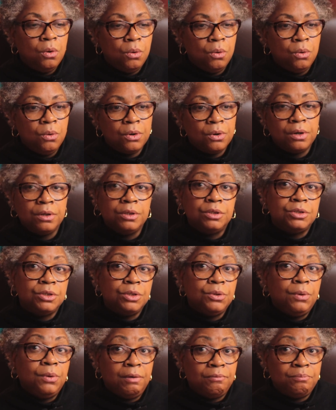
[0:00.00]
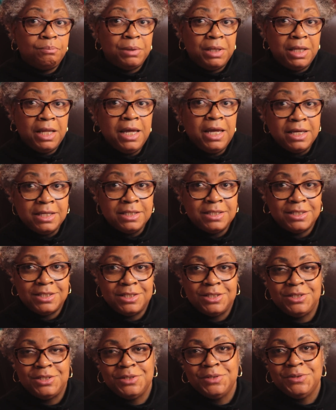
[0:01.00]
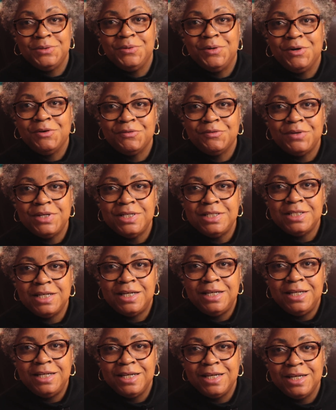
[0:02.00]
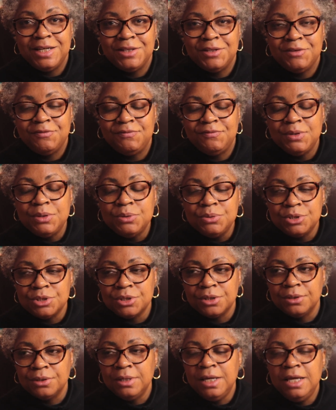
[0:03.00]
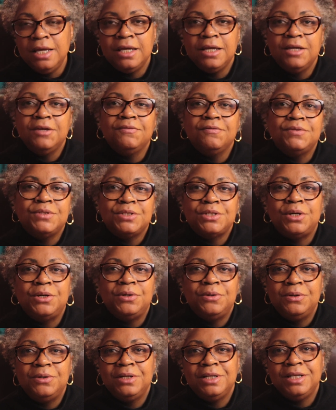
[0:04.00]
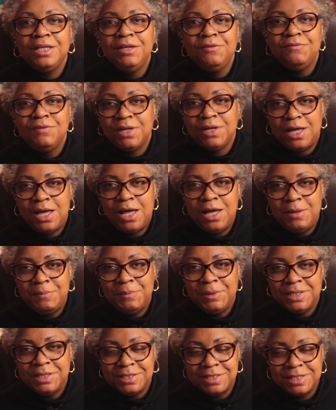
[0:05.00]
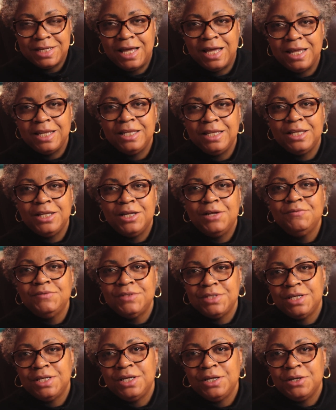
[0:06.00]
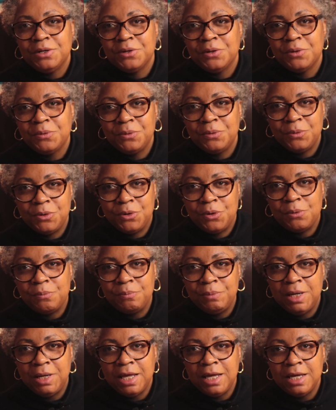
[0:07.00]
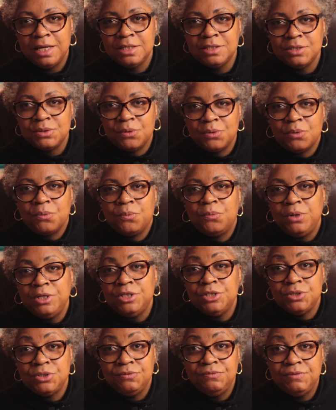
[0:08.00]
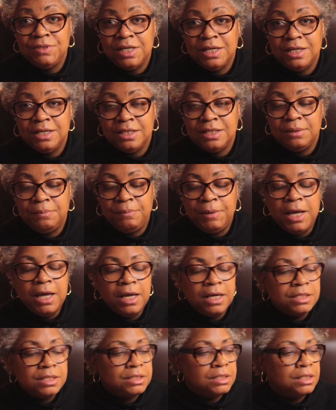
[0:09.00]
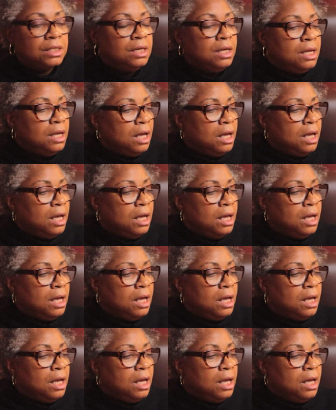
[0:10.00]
Or do you have plans to do a retelling in the future? If so, leave a comment. I'd love to hear your plans or what you've done in the past.